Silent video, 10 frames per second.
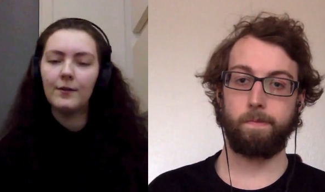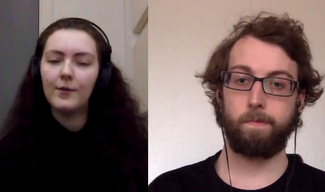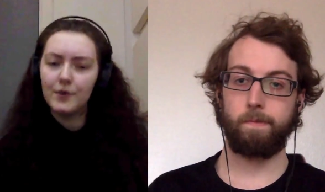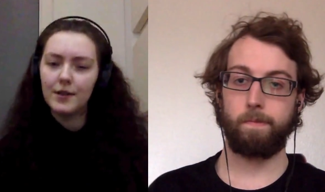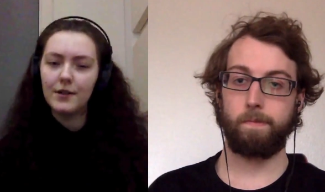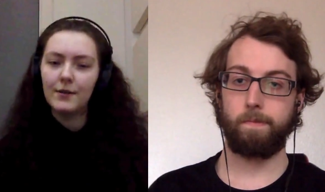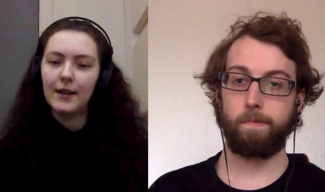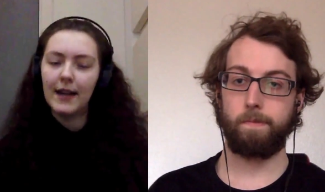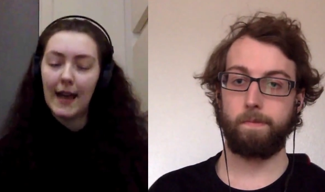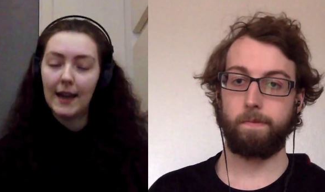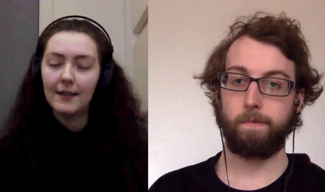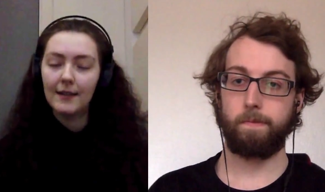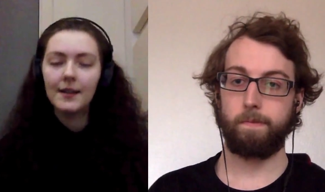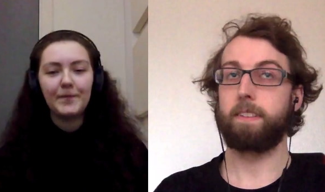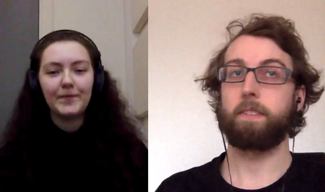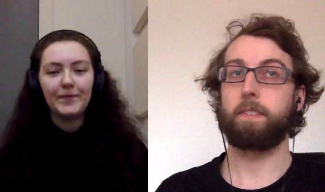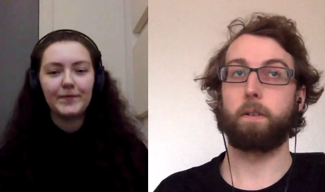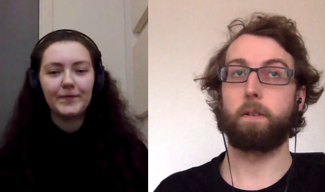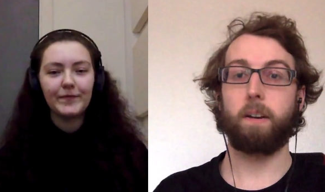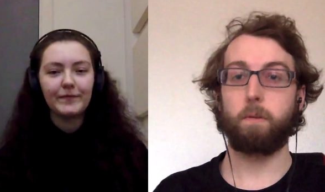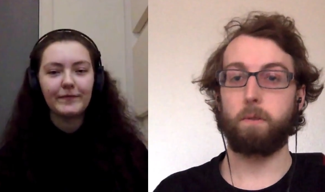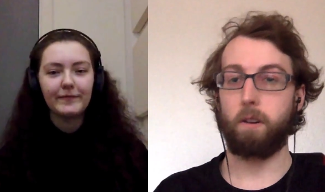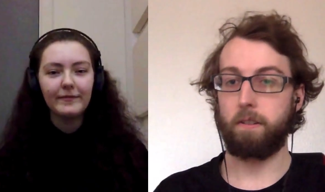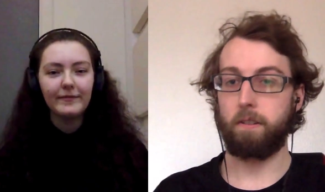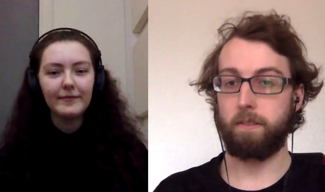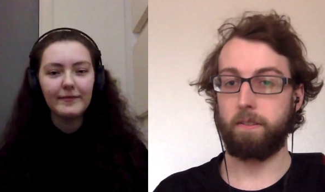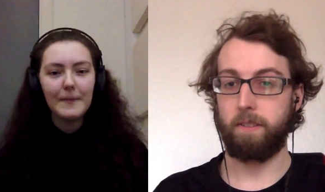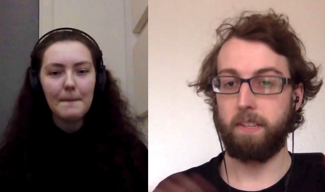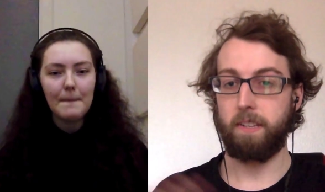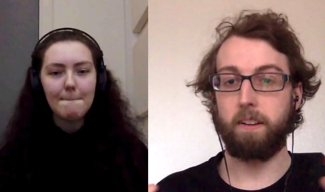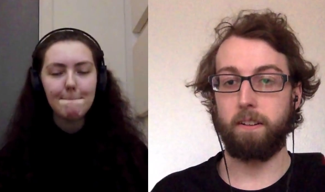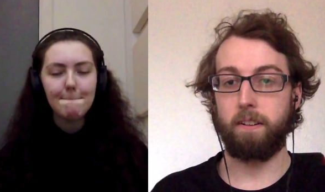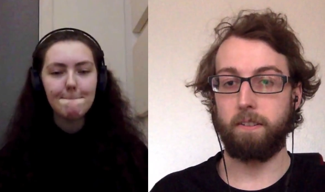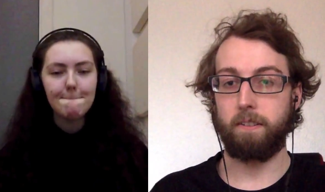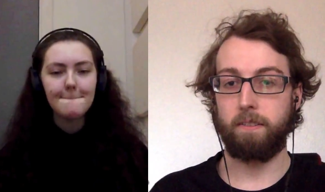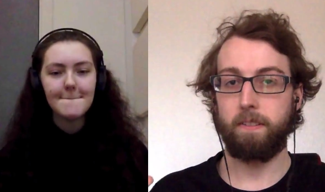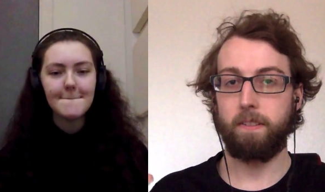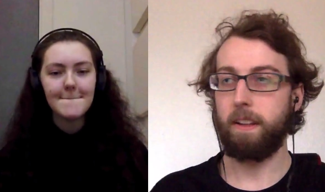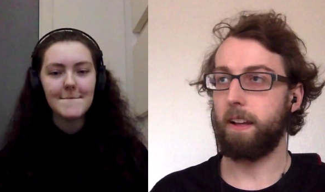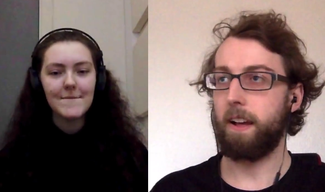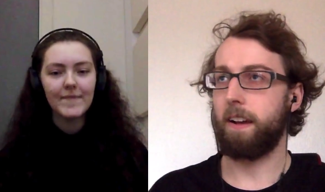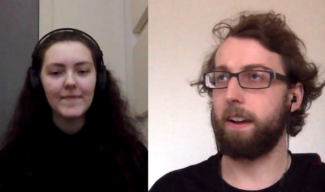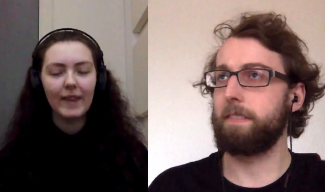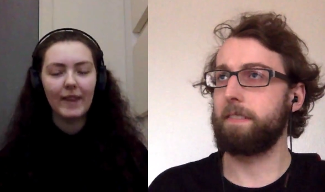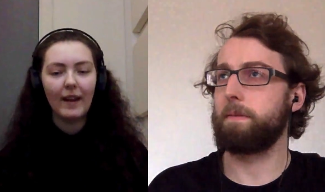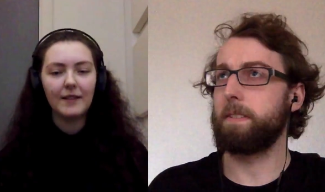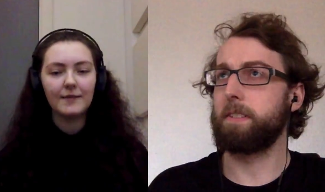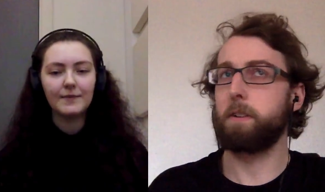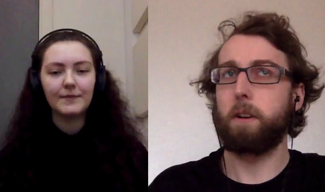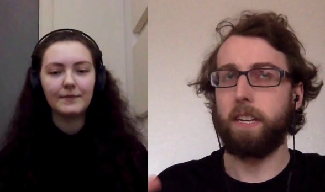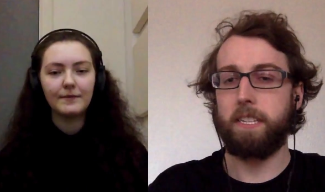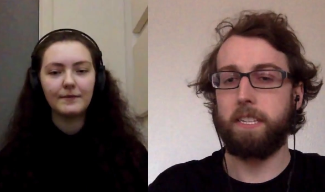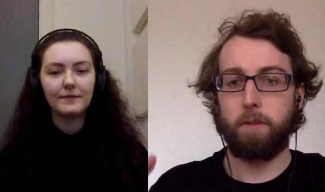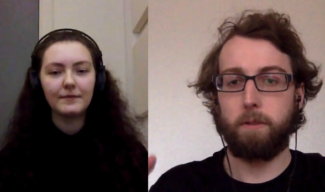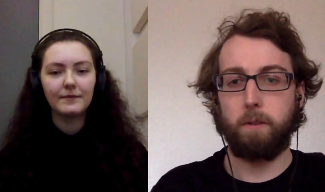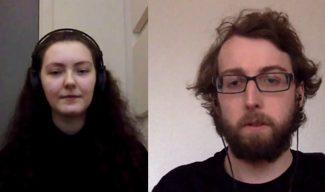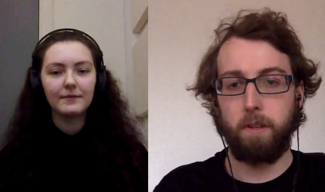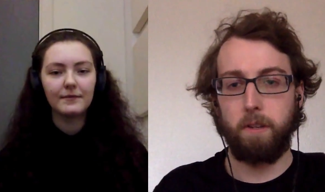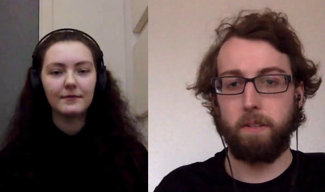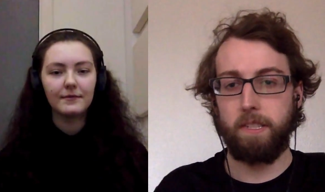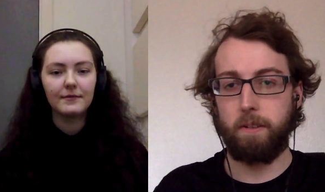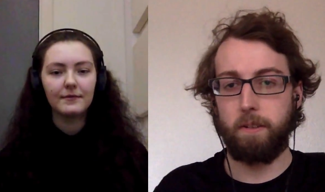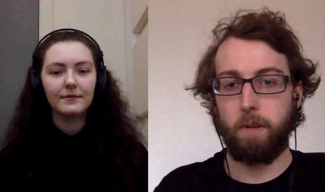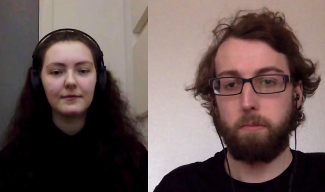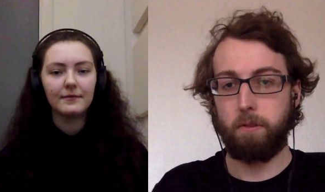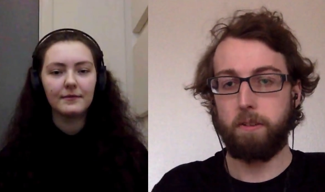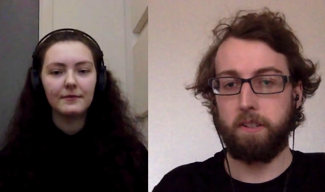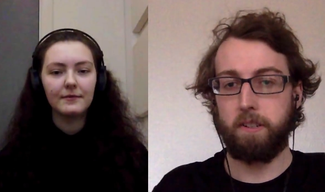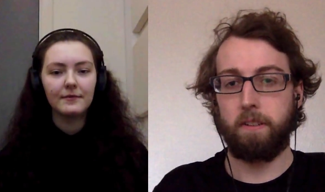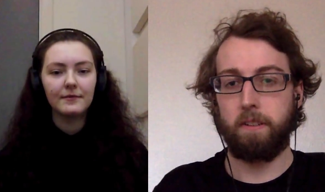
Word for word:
Speaker 1: forward to doing again.
Speaker 2: So now you're in a uh, uh, it's a collective, a studio. It's a uh, Watt production?